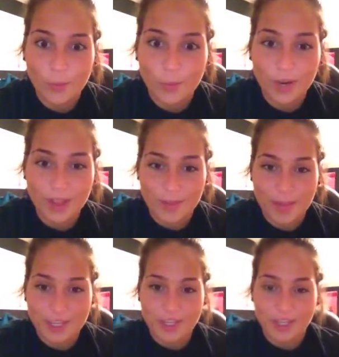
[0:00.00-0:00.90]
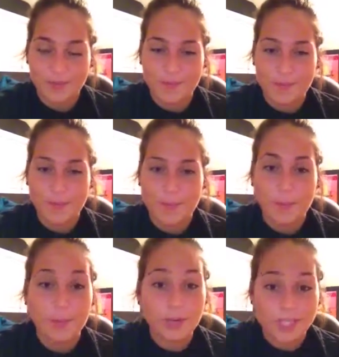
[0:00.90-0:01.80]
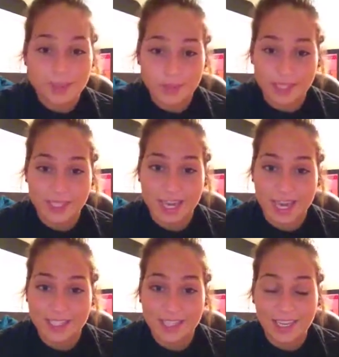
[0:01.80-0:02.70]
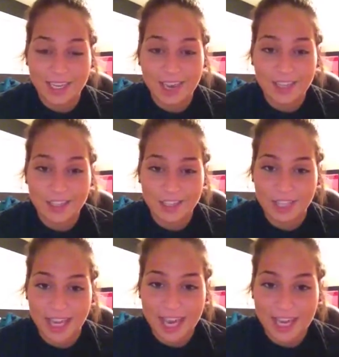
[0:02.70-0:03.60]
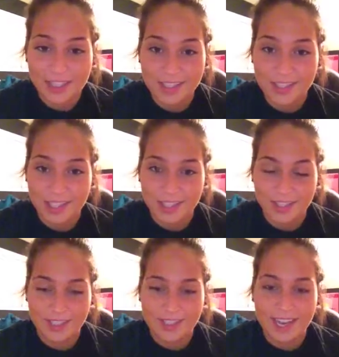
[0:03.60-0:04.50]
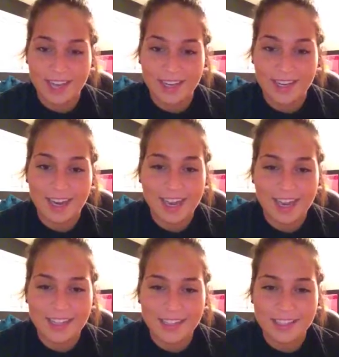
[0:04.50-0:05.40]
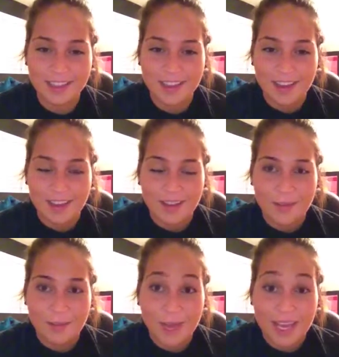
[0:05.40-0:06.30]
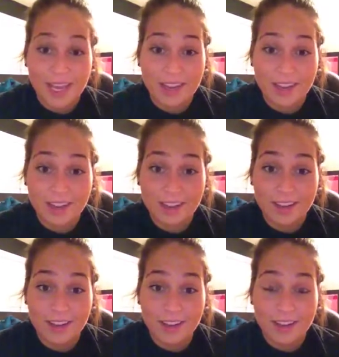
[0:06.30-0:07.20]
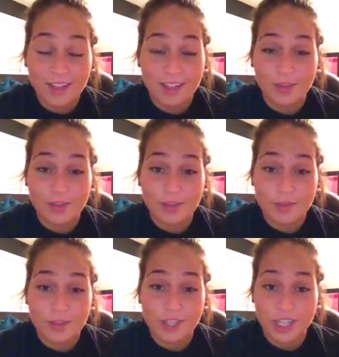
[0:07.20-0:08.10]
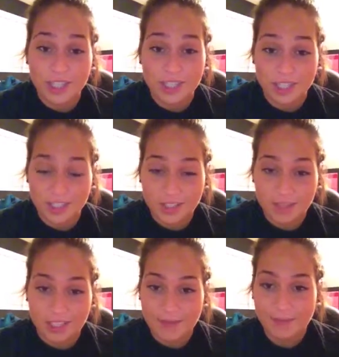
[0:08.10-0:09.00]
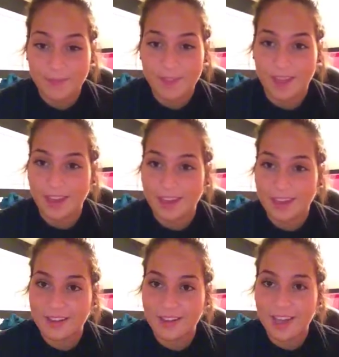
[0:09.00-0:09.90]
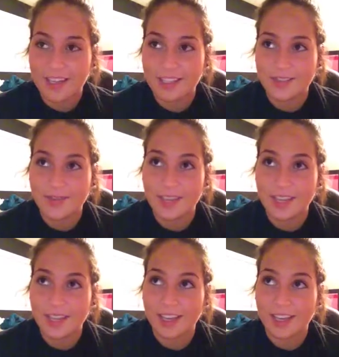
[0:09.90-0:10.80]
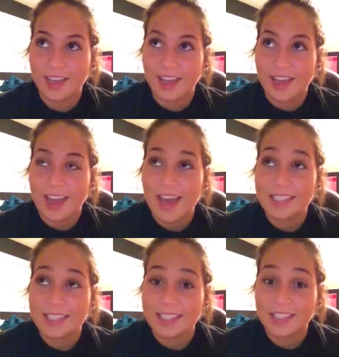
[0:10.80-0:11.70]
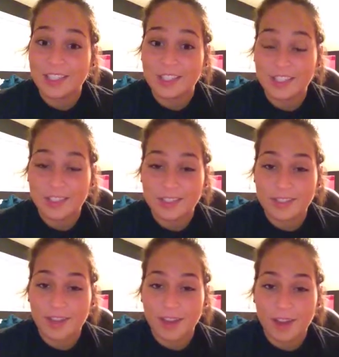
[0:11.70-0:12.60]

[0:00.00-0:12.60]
one of the major points was that technology has changed society and has made a huge change in history. And I just feel like as teachers